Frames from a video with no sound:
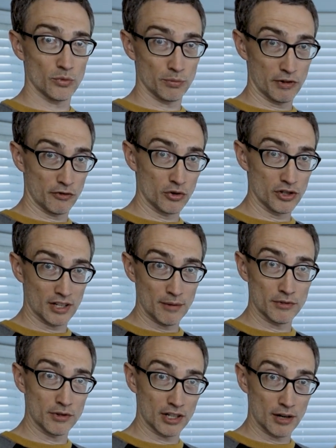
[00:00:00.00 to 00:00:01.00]
before you
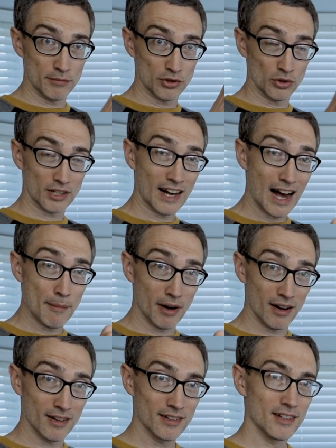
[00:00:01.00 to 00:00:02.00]
come to a
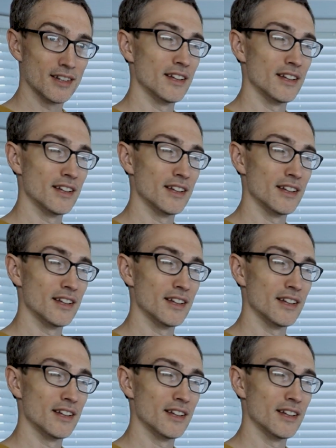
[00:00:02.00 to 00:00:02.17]
comma,